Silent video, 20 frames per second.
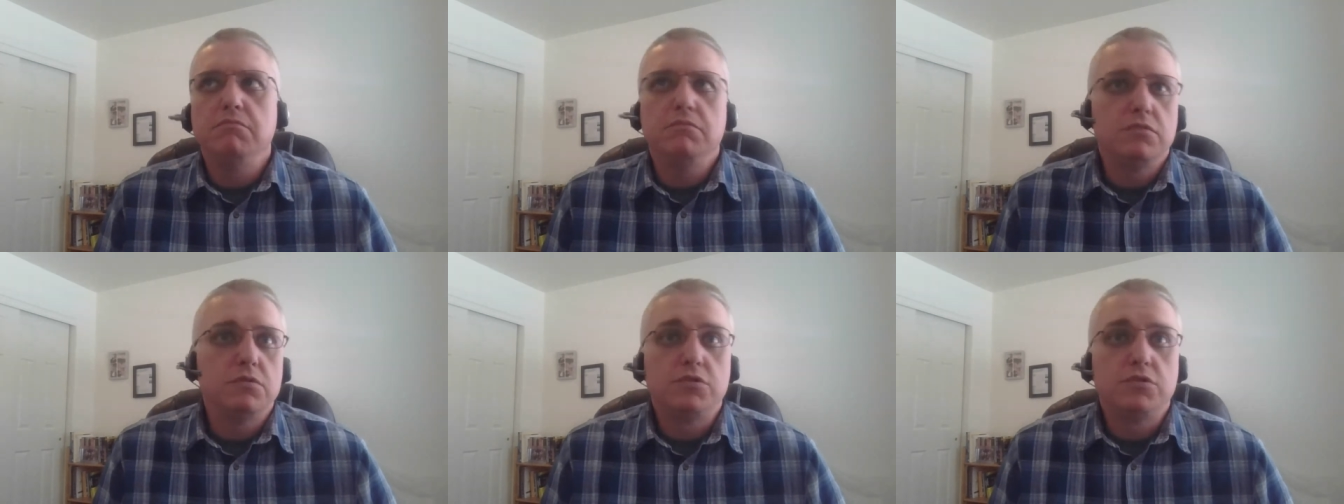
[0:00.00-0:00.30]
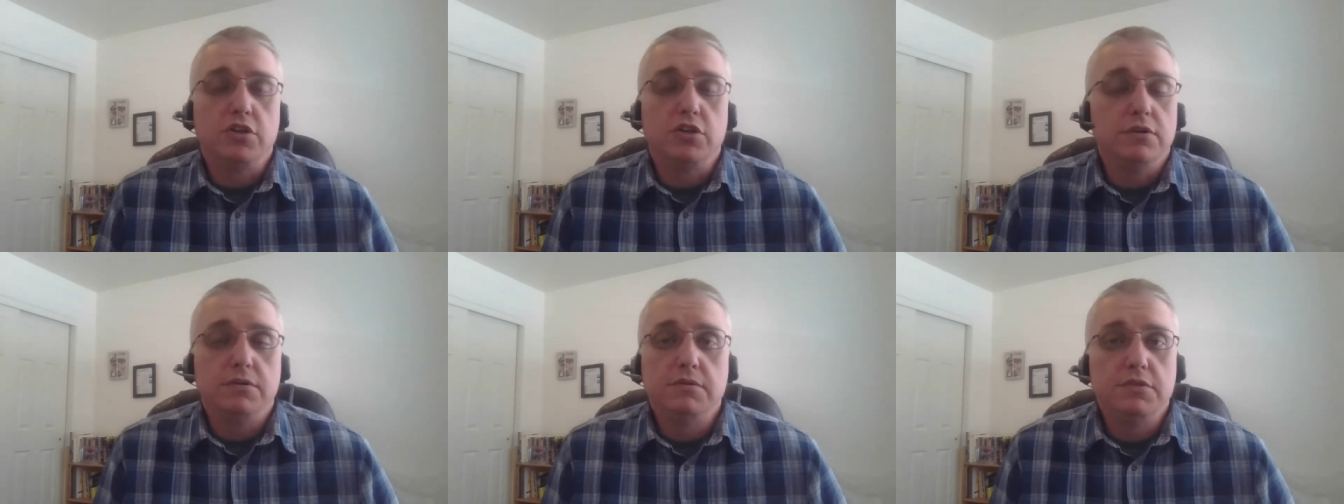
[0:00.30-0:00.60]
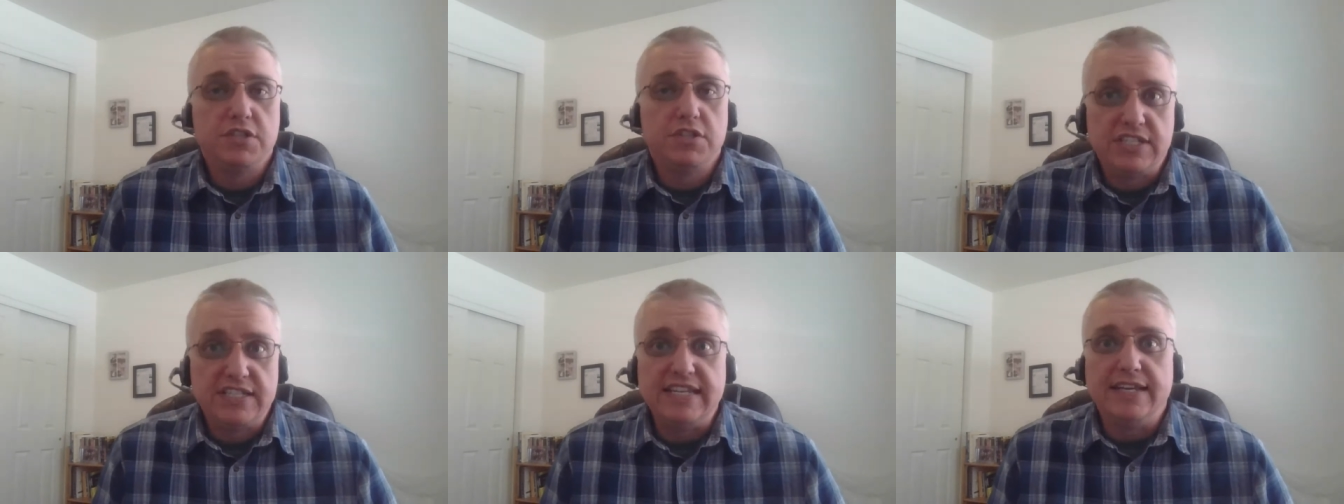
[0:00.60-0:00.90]

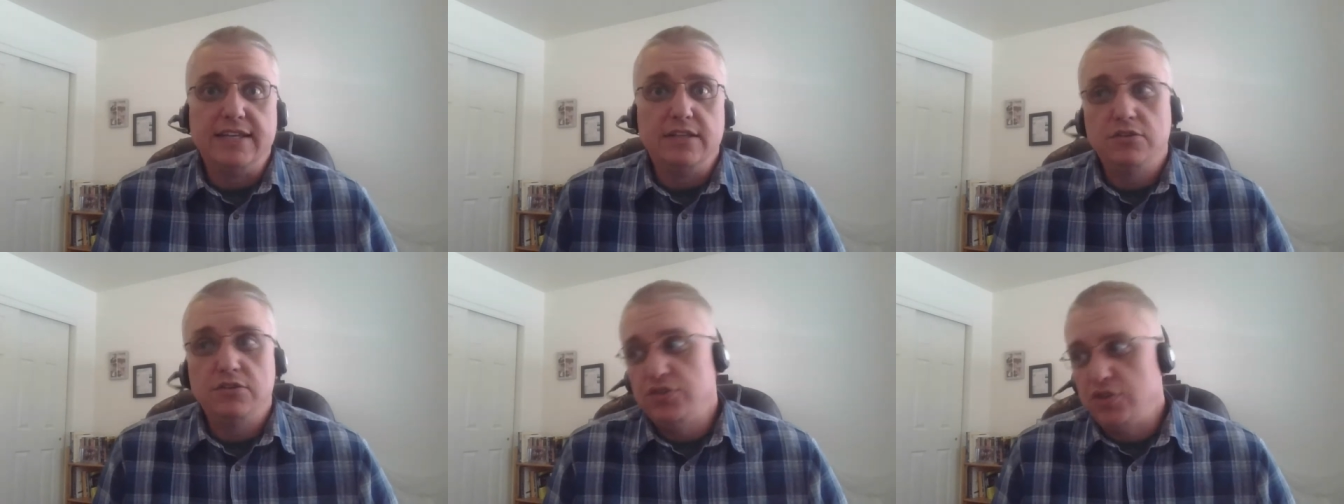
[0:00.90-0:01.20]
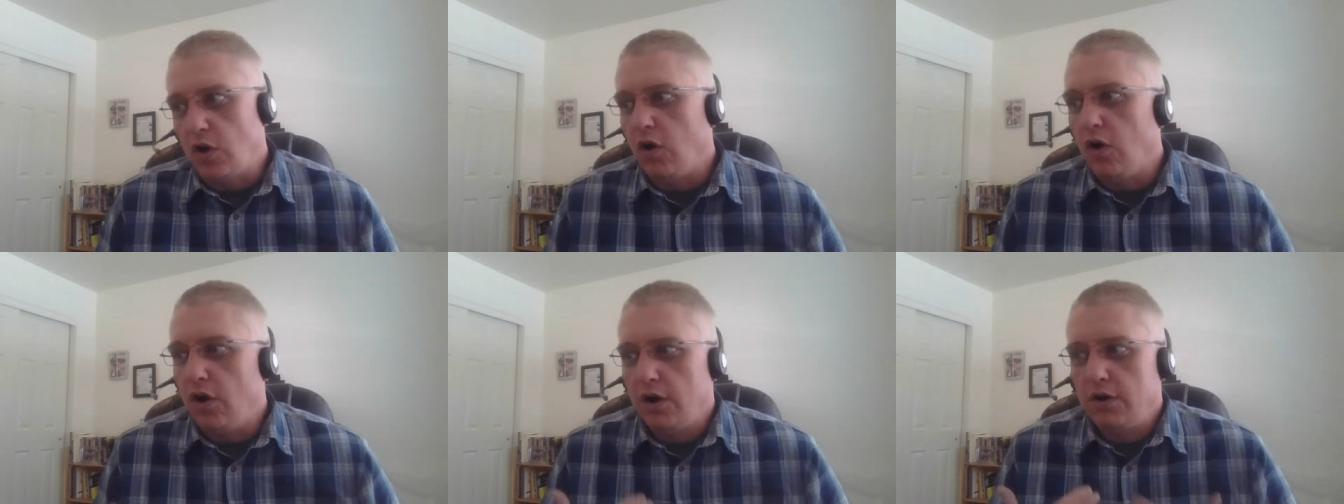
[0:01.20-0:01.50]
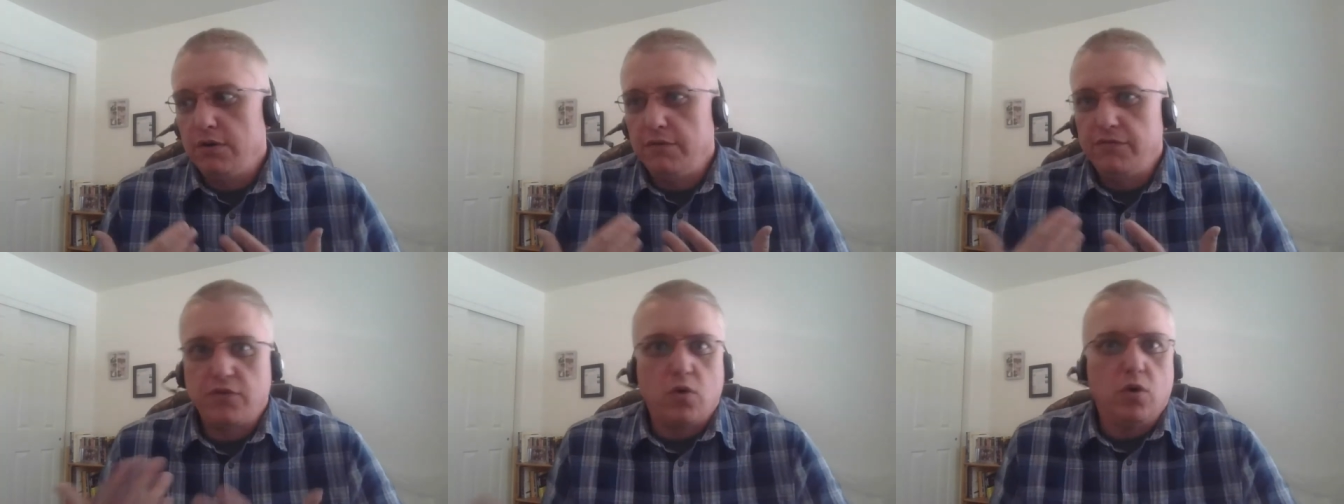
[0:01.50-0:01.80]
certain sins
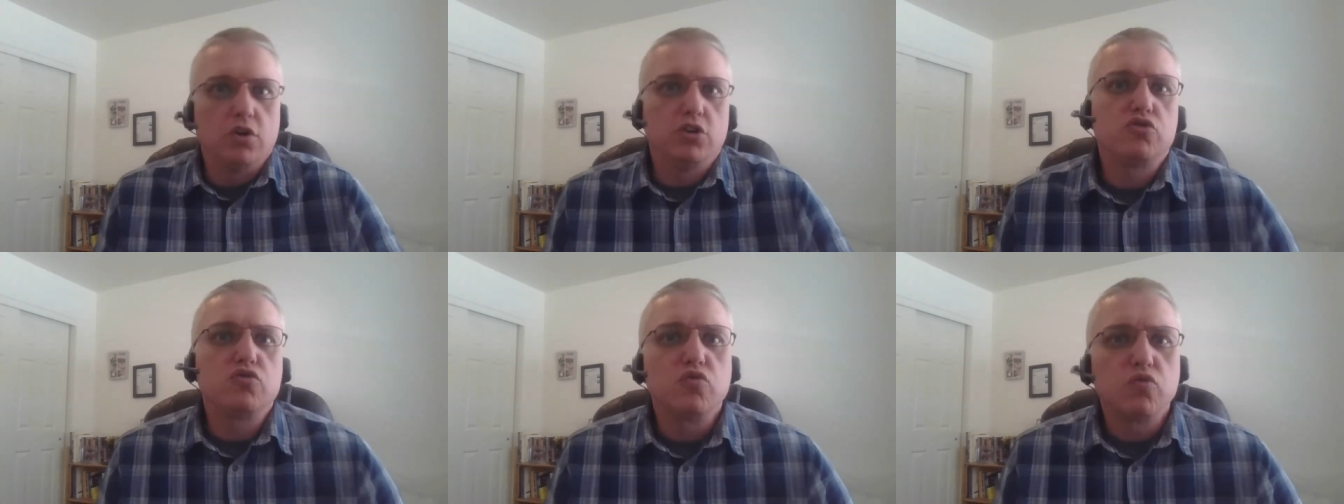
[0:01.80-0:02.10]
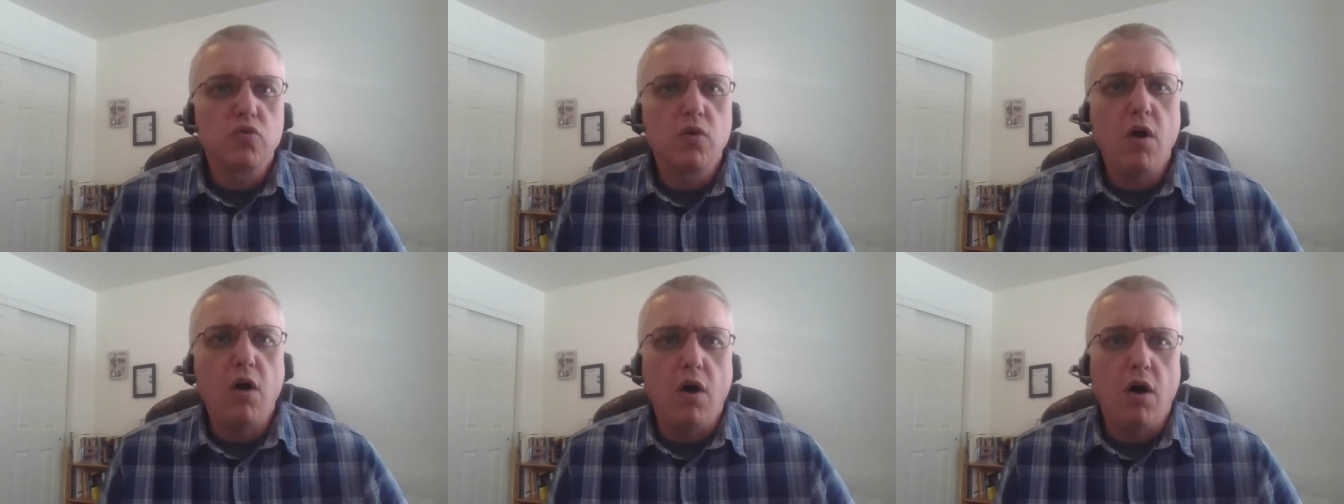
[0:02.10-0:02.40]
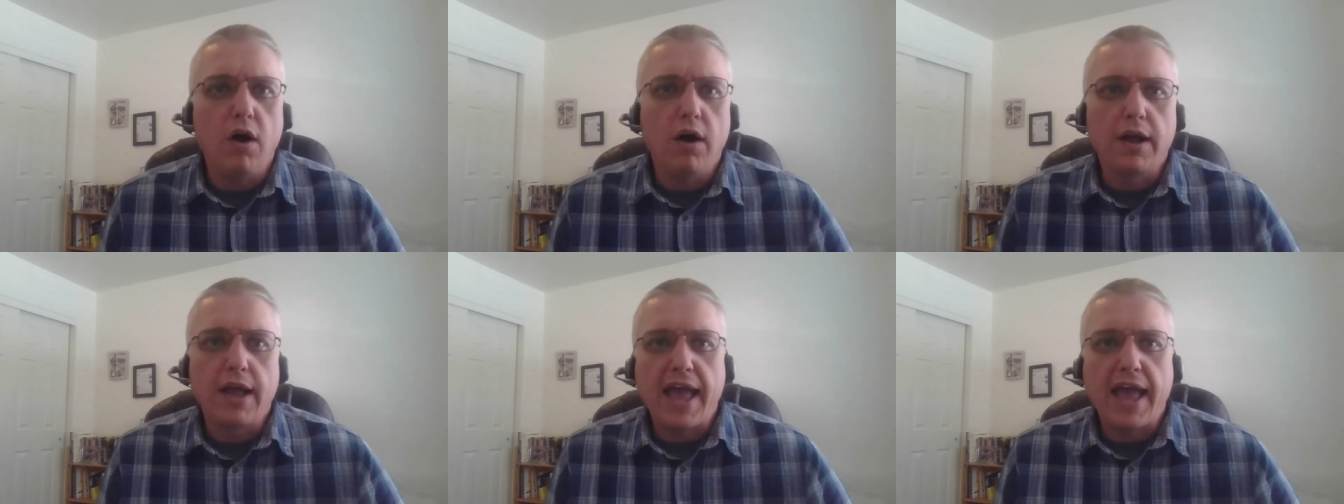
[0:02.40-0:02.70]
are, of course,
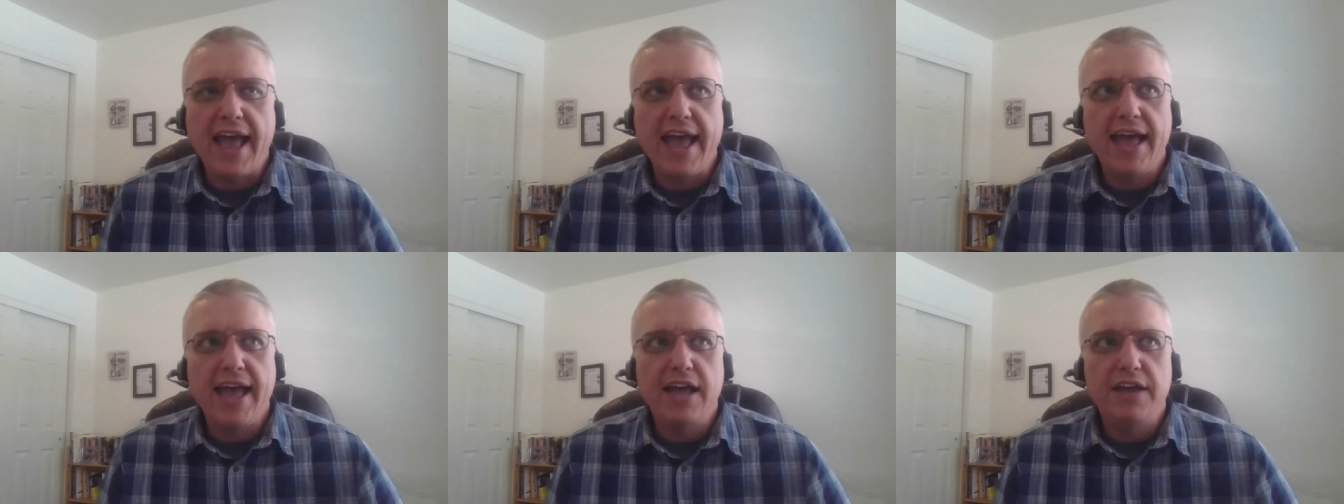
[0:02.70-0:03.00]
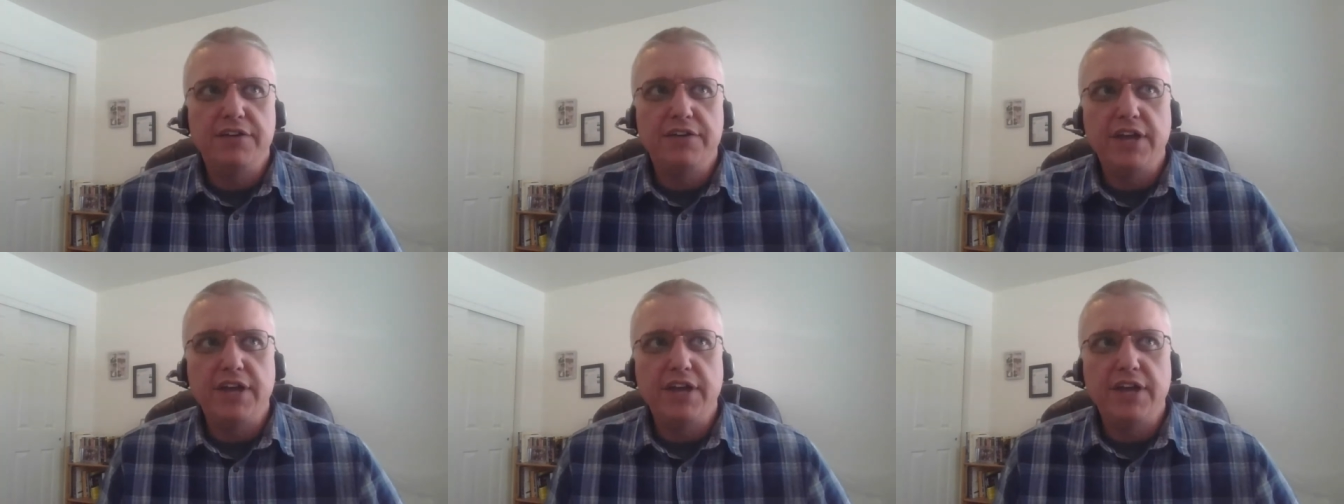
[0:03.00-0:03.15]
wrong, and